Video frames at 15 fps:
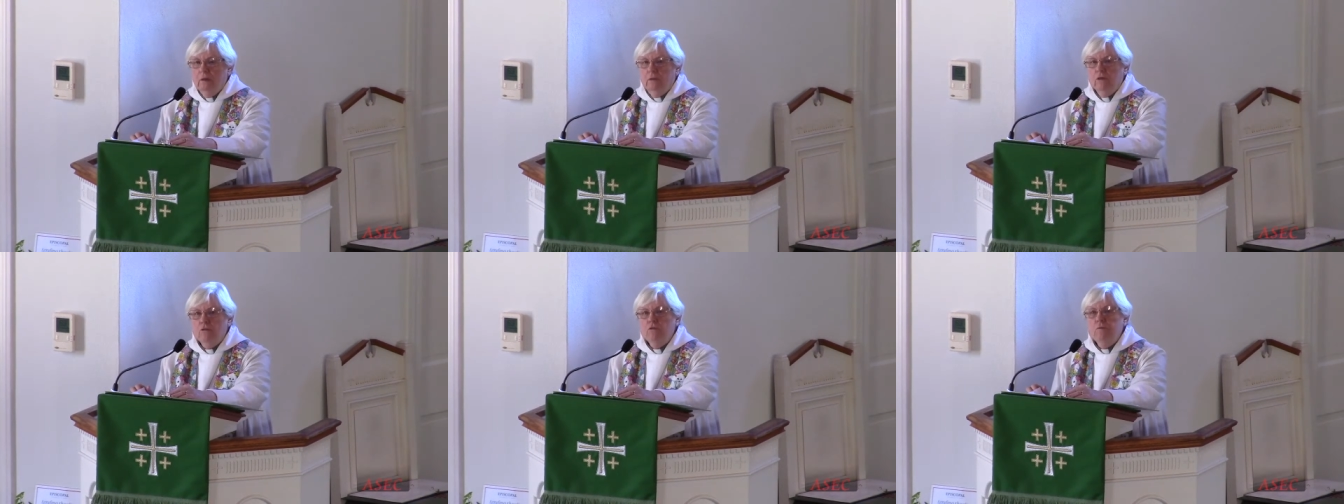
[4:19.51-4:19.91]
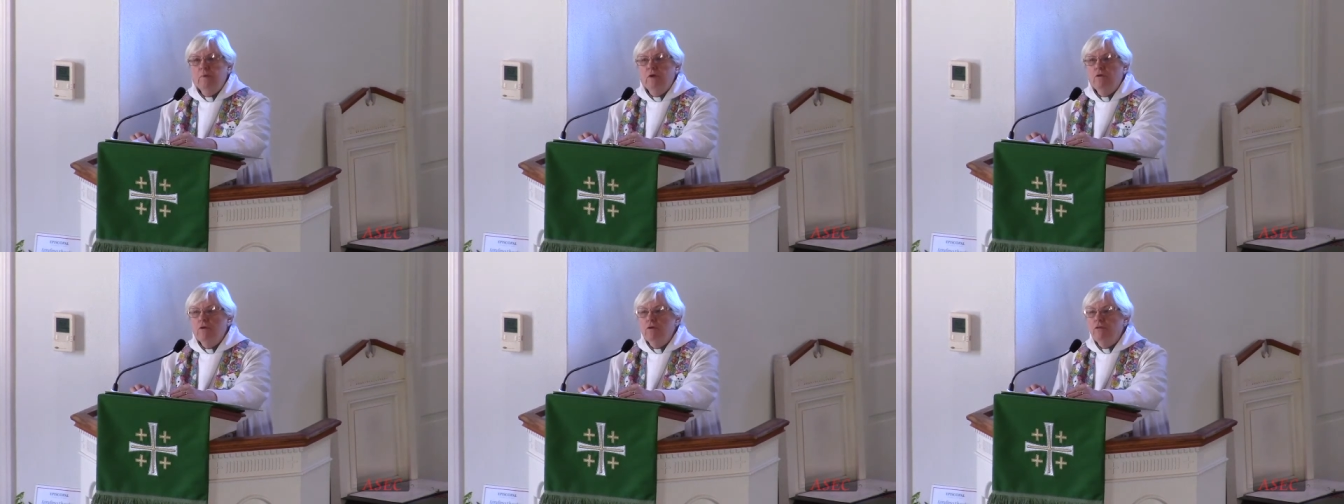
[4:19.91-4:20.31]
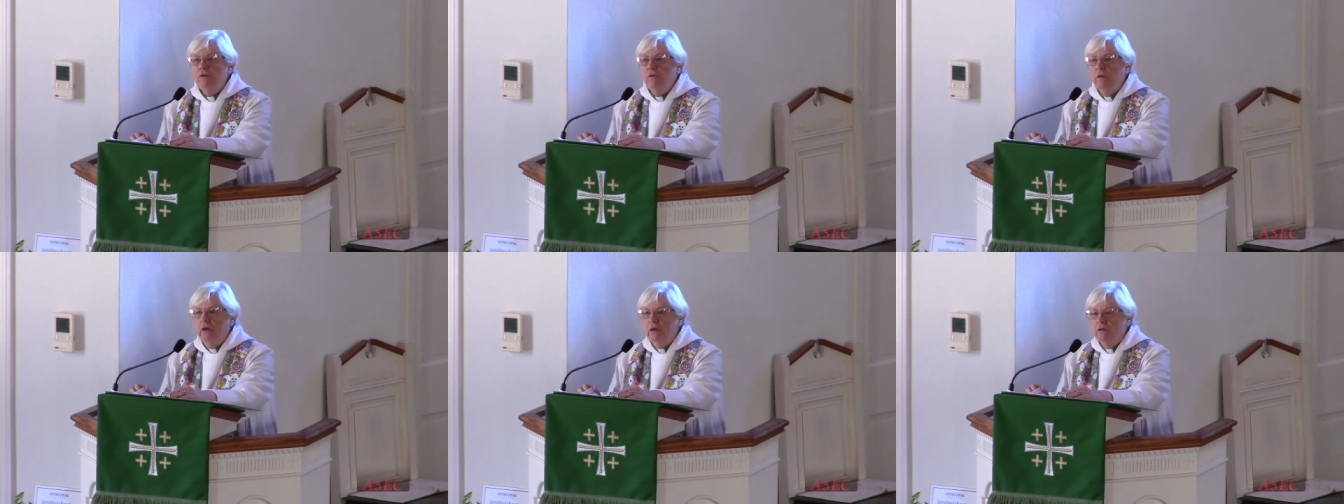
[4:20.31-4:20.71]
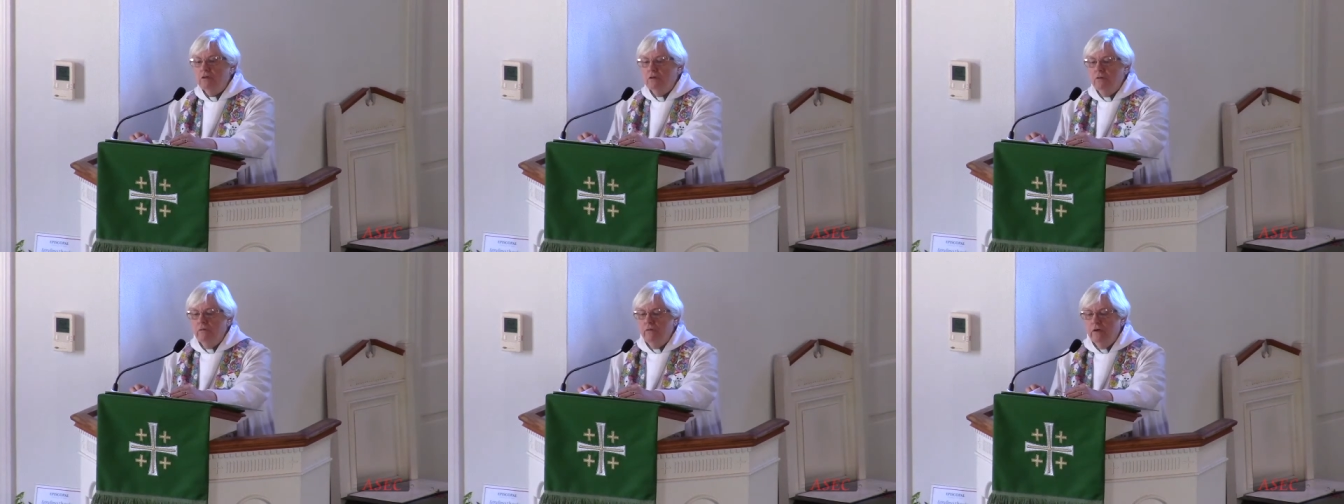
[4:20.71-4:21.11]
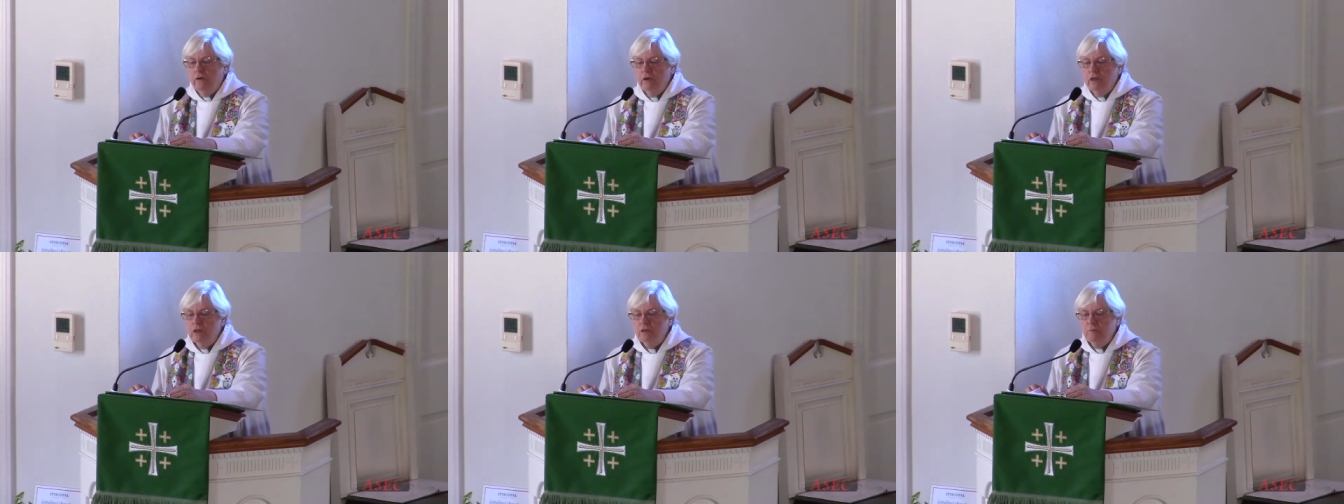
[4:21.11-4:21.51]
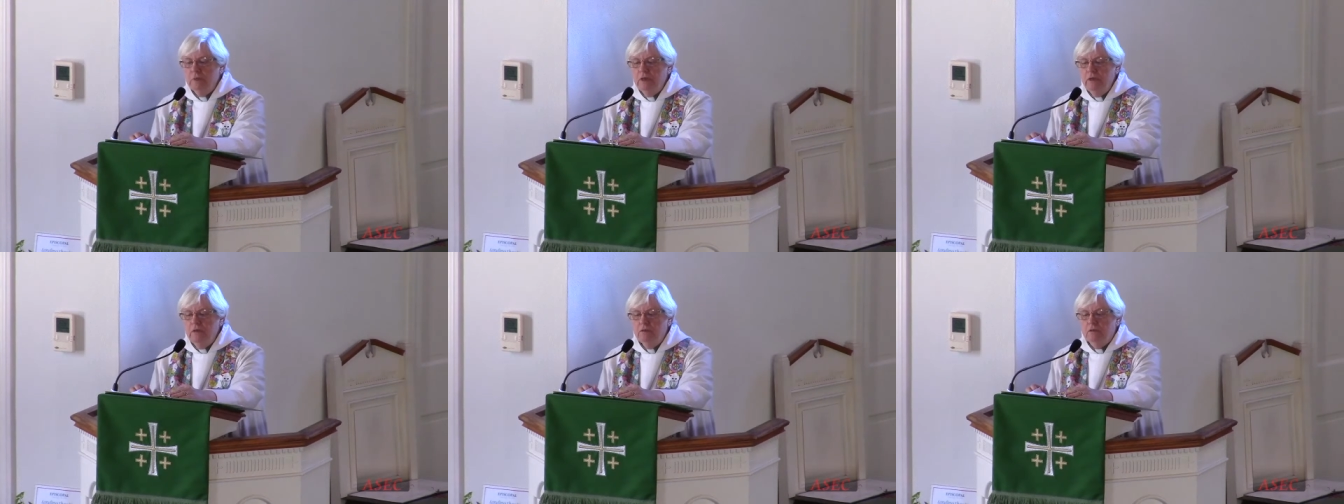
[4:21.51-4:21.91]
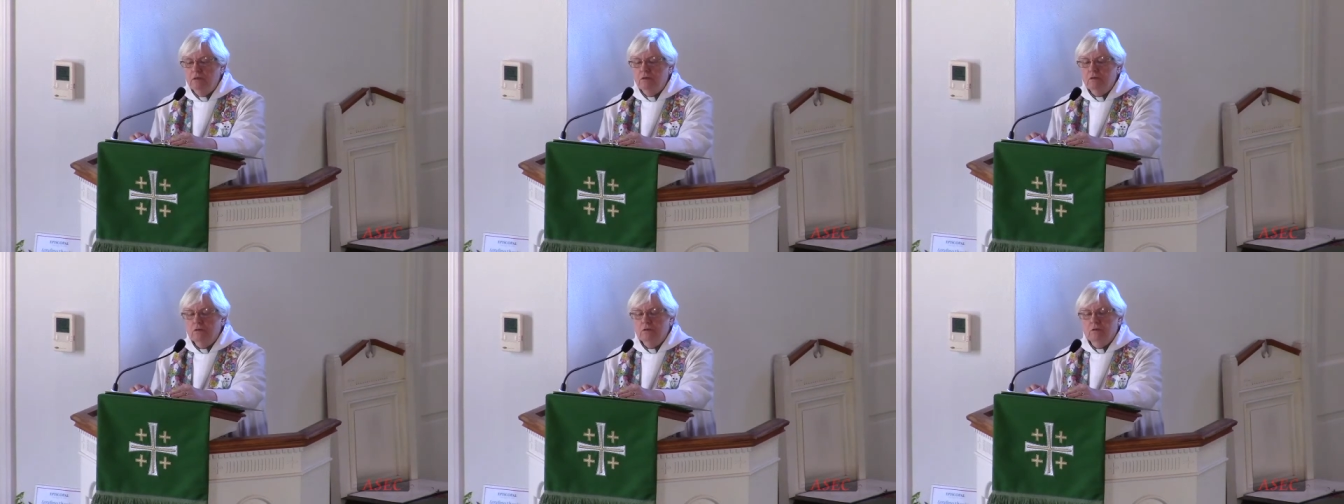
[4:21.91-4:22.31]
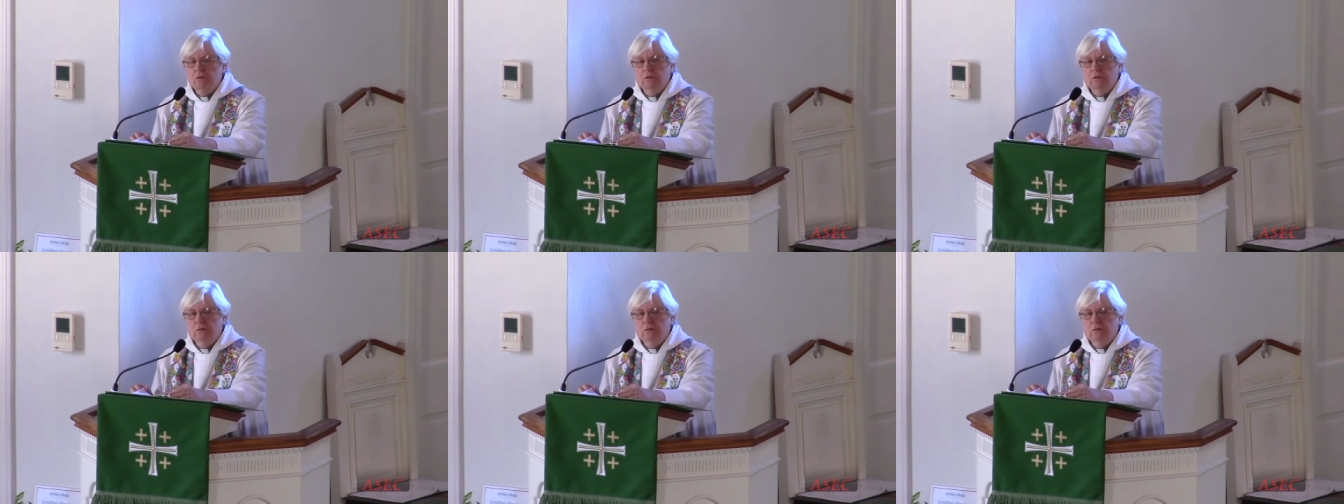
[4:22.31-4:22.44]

There will be earthquakes in various places.